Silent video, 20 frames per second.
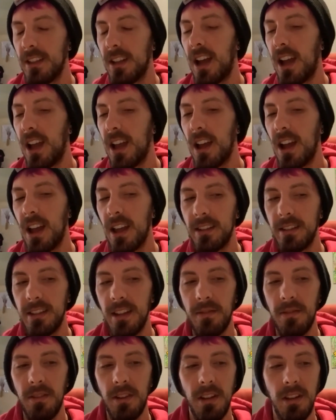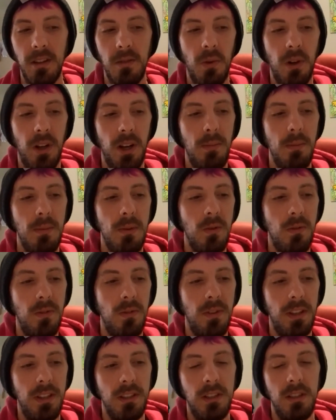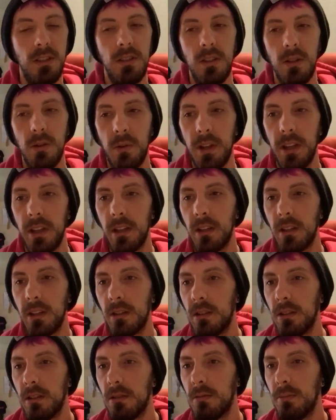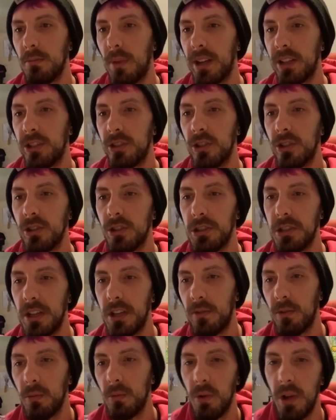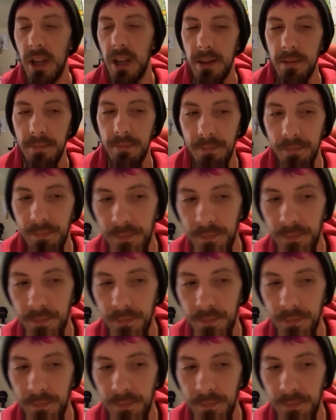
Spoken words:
I definitely want to move into doing my shirts a different way.